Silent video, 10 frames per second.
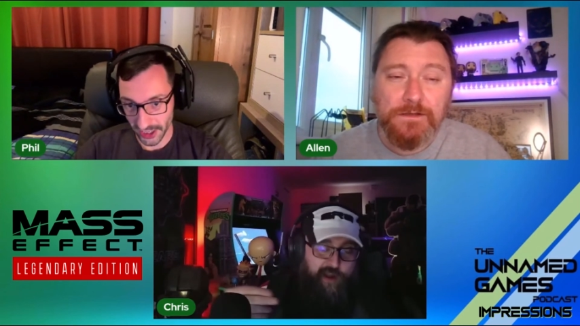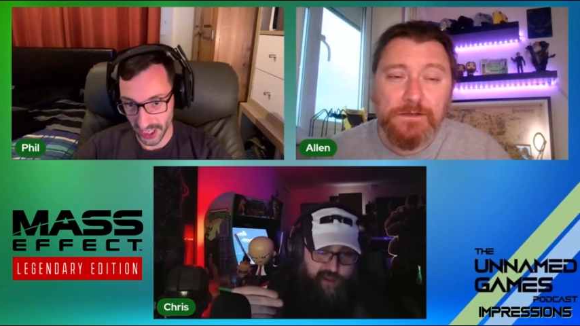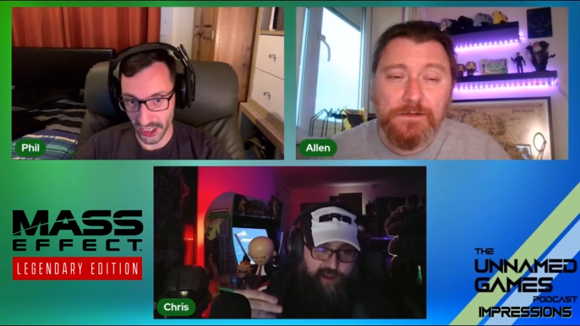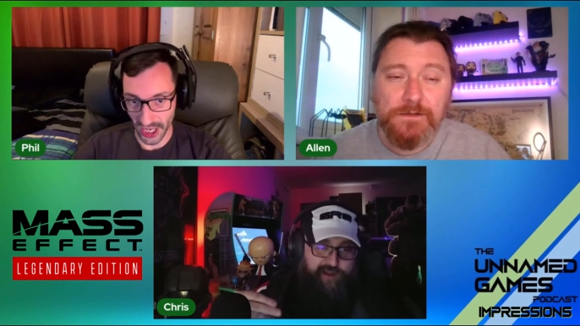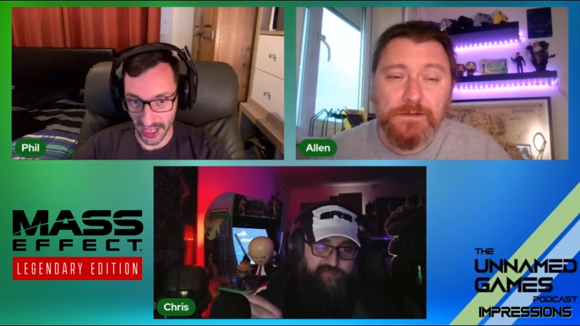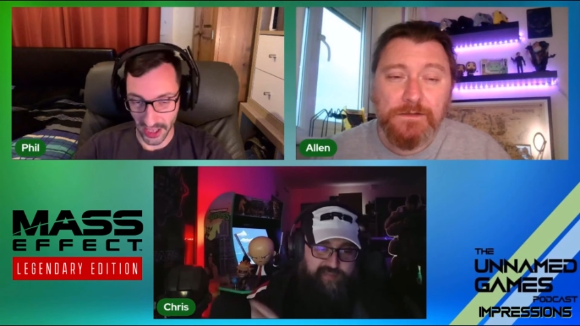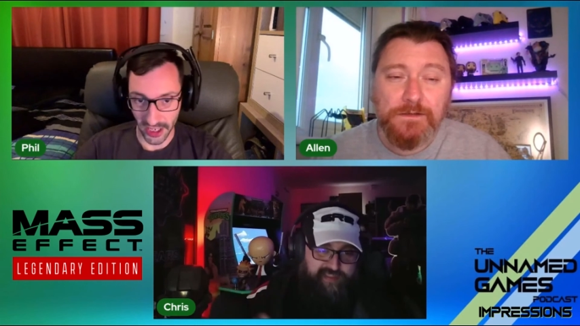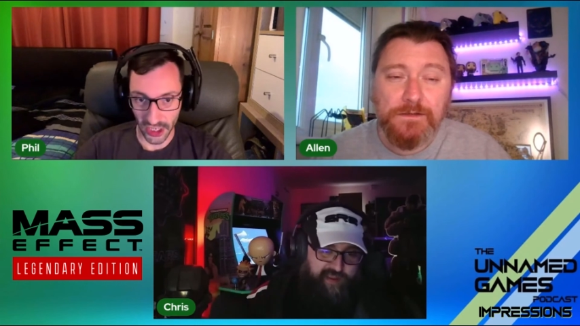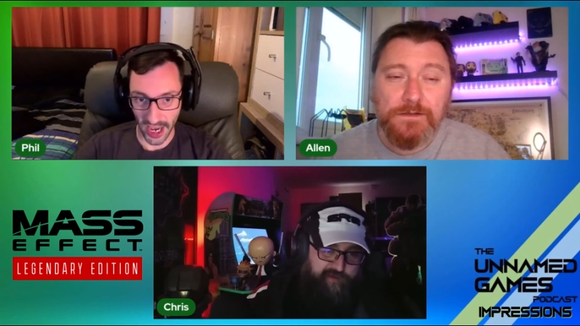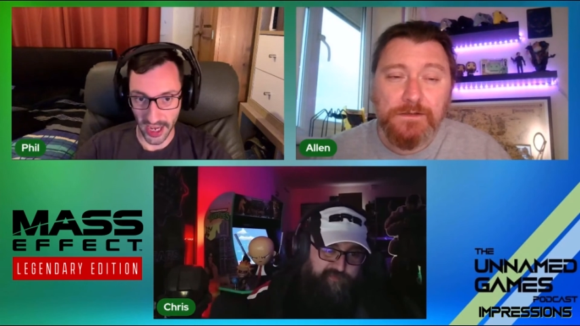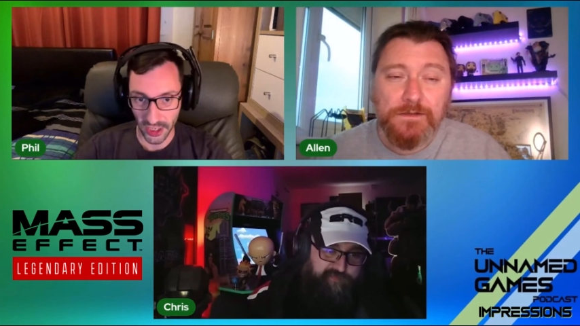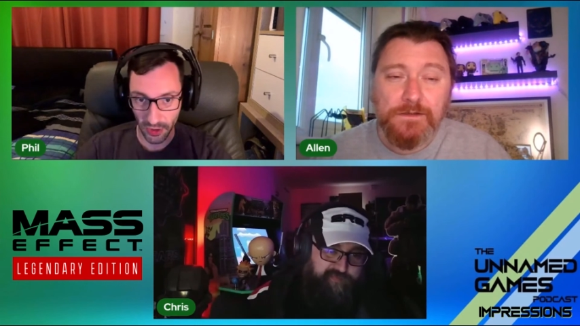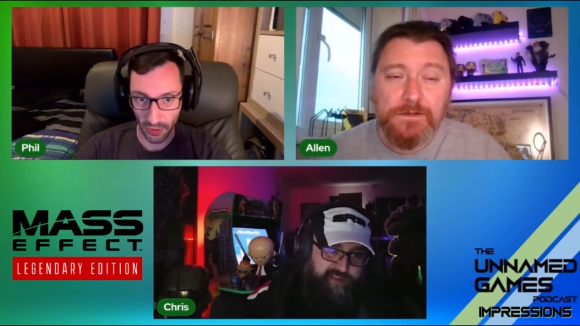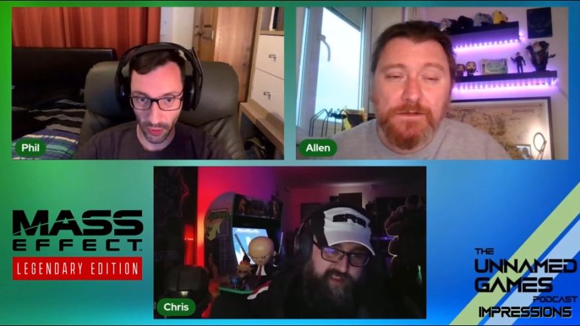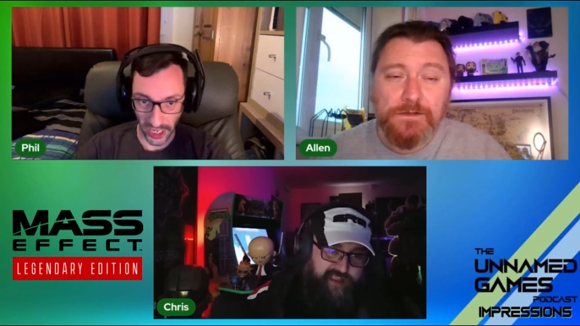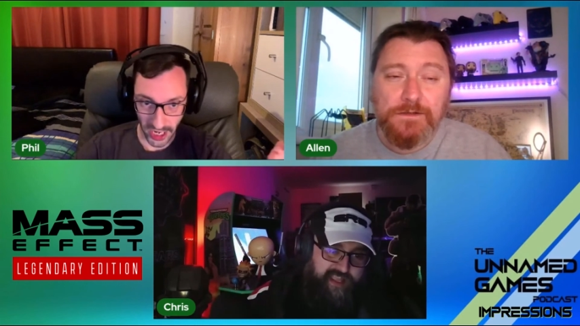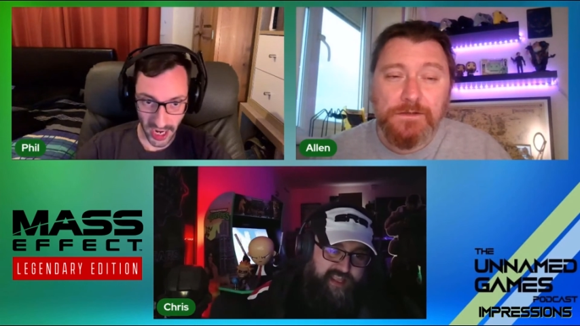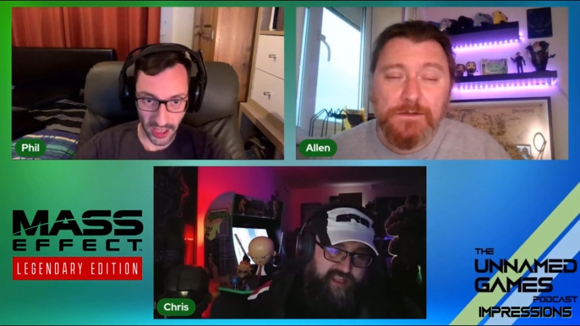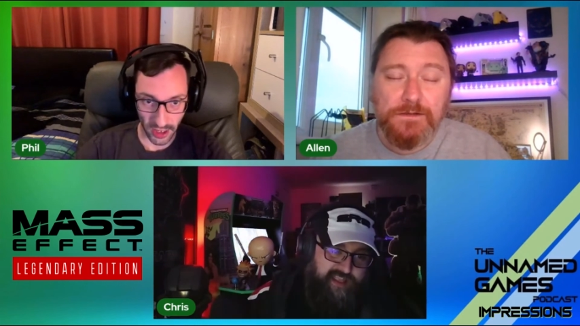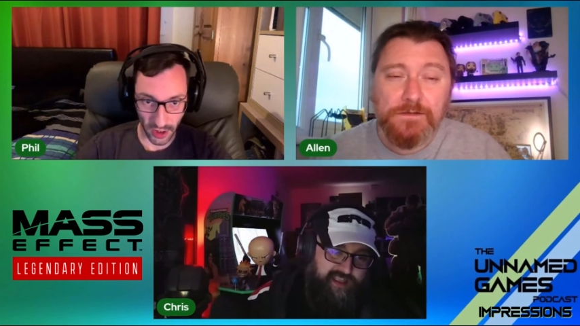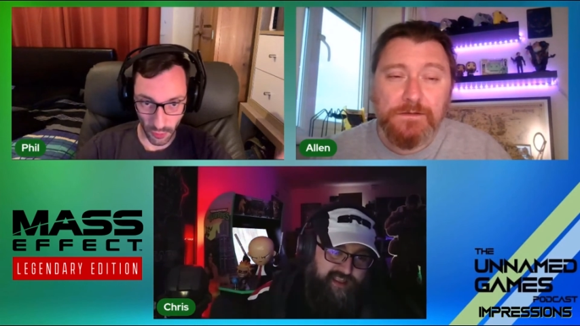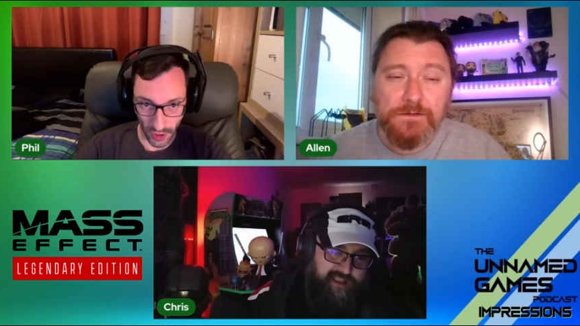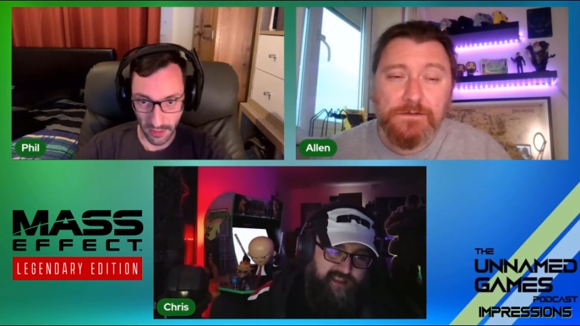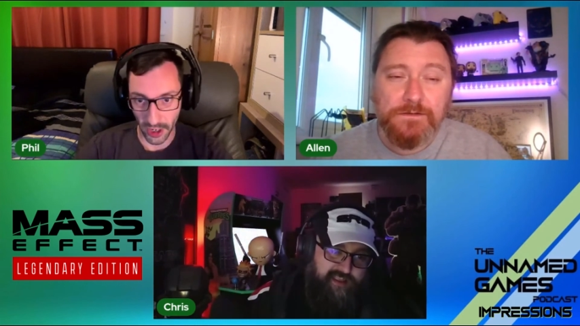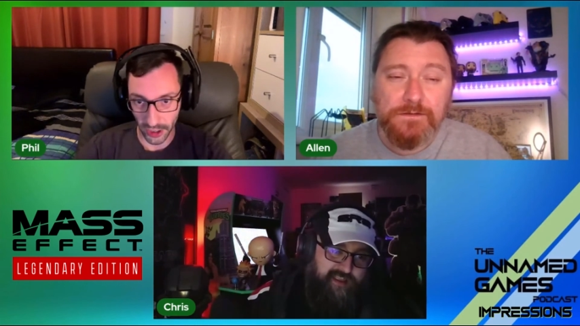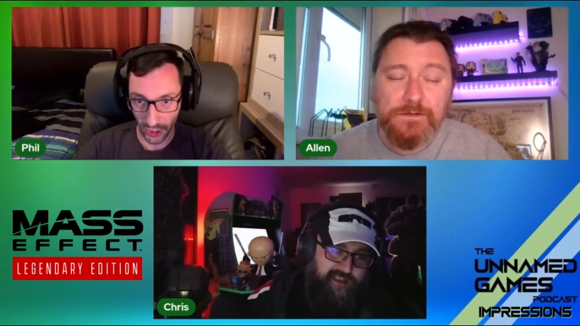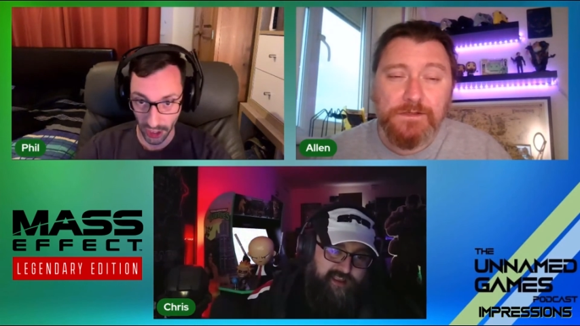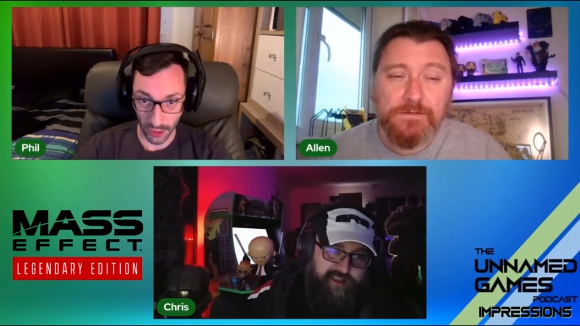Speaker 1: they said. They said we can either remaster the mm-hmm.